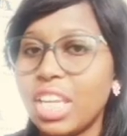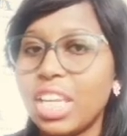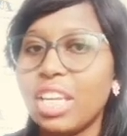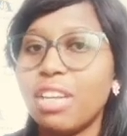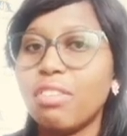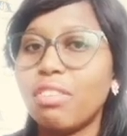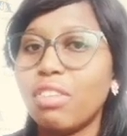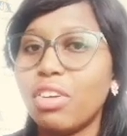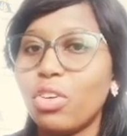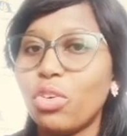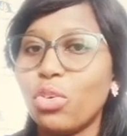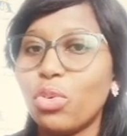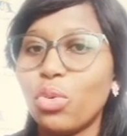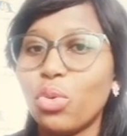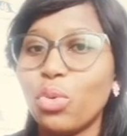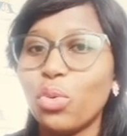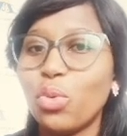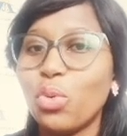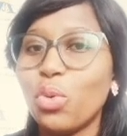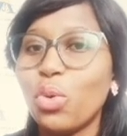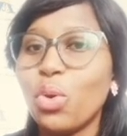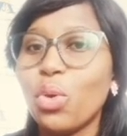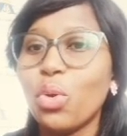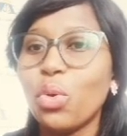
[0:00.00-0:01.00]
you never
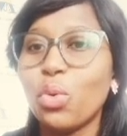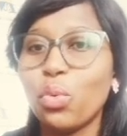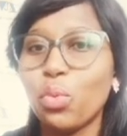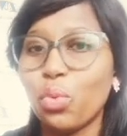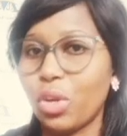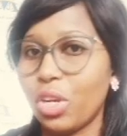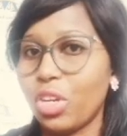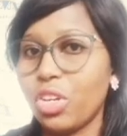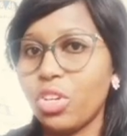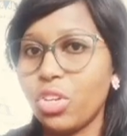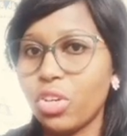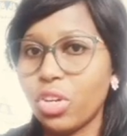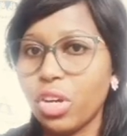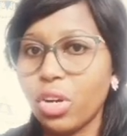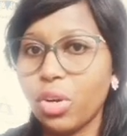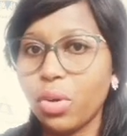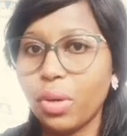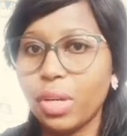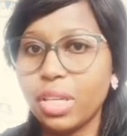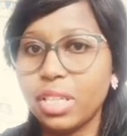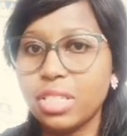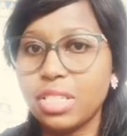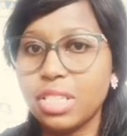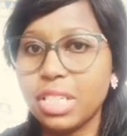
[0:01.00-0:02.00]
know when you are
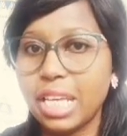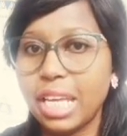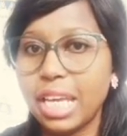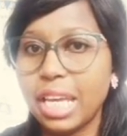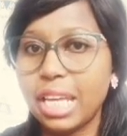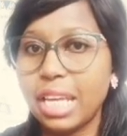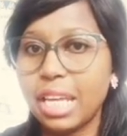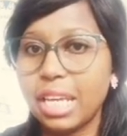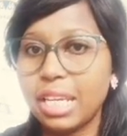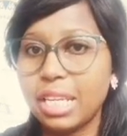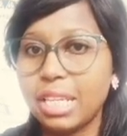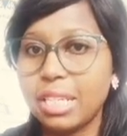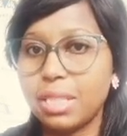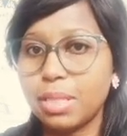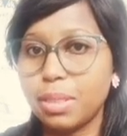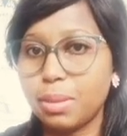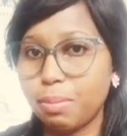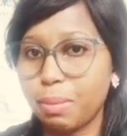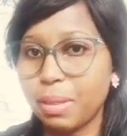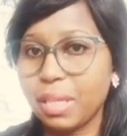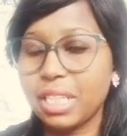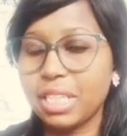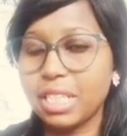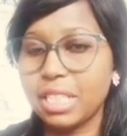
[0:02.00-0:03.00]
going to get an
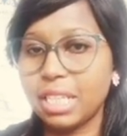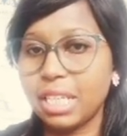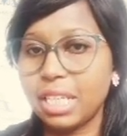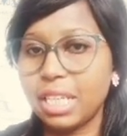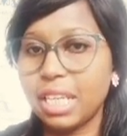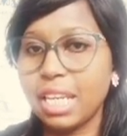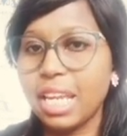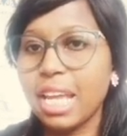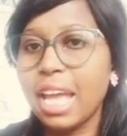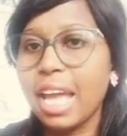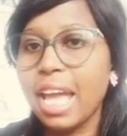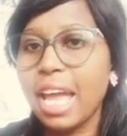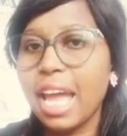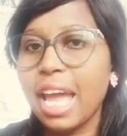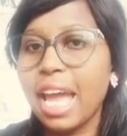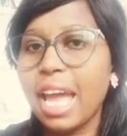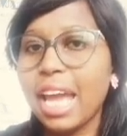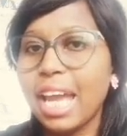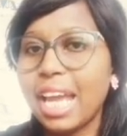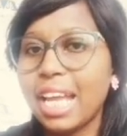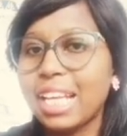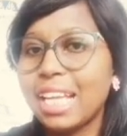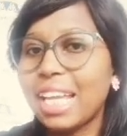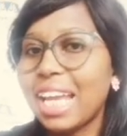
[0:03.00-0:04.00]
inspection.
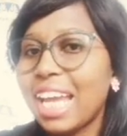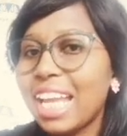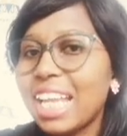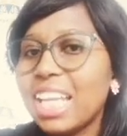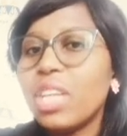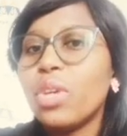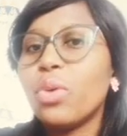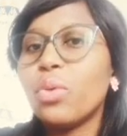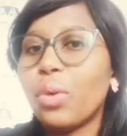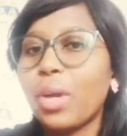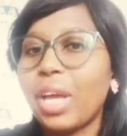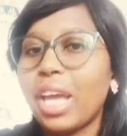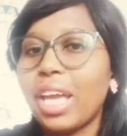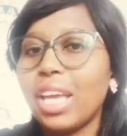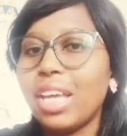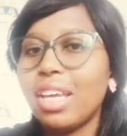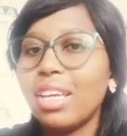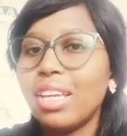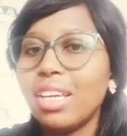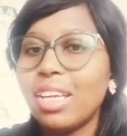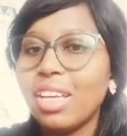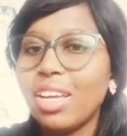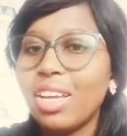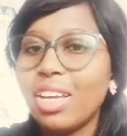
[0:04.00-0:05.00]
And
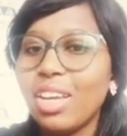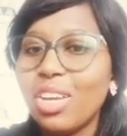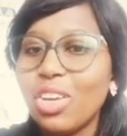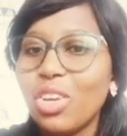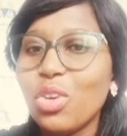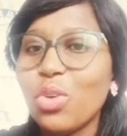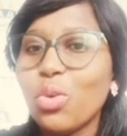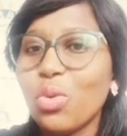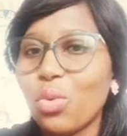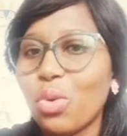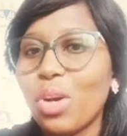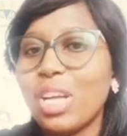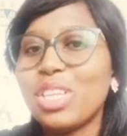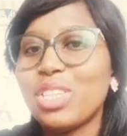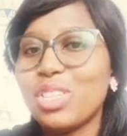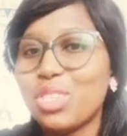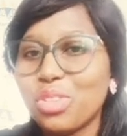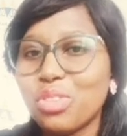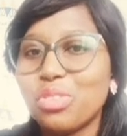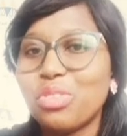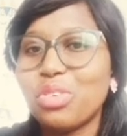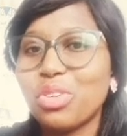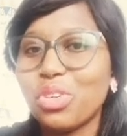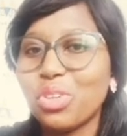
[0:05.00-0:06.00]
anyway, you
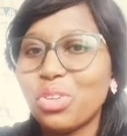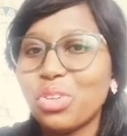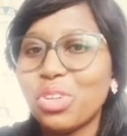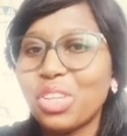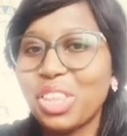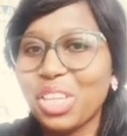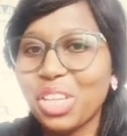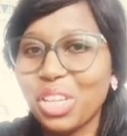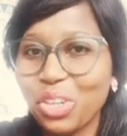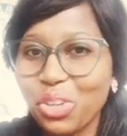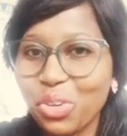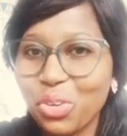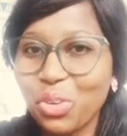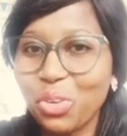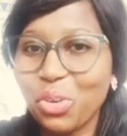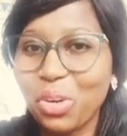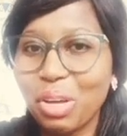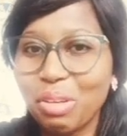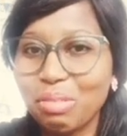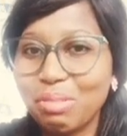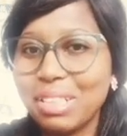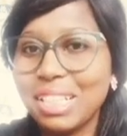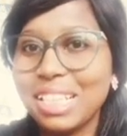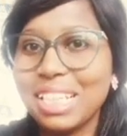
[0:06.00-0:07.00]
want to follow the
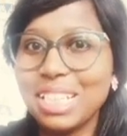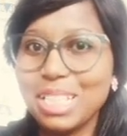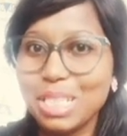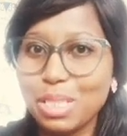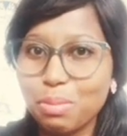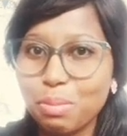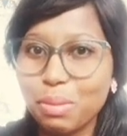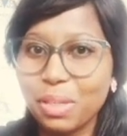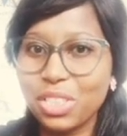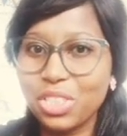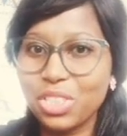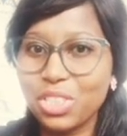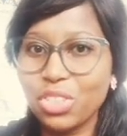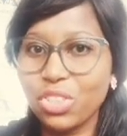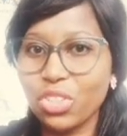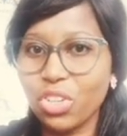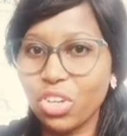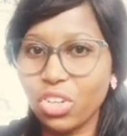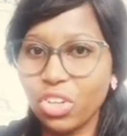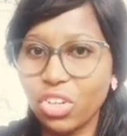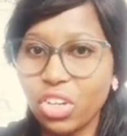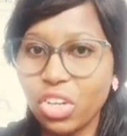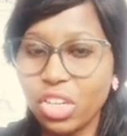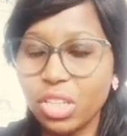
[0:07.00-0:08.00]
law, I mean, inspection
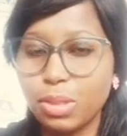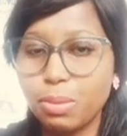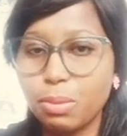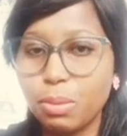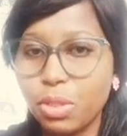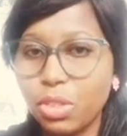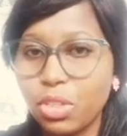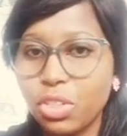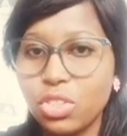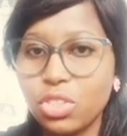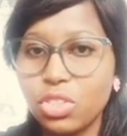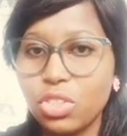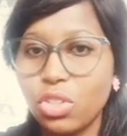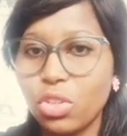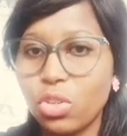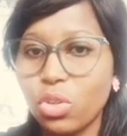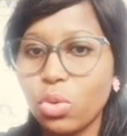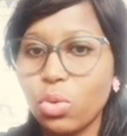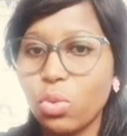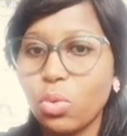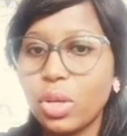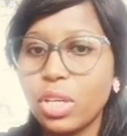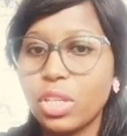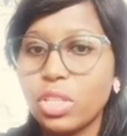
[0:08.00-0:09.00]
or not, because you
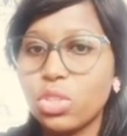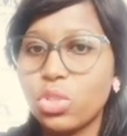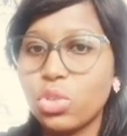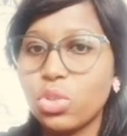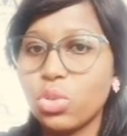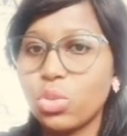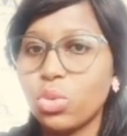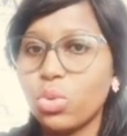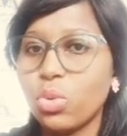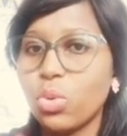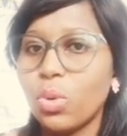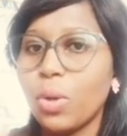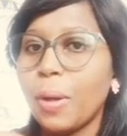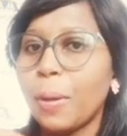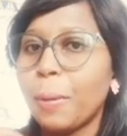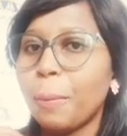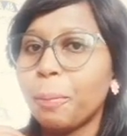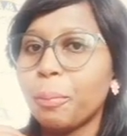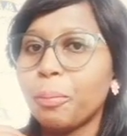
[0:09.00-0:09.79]
don't want to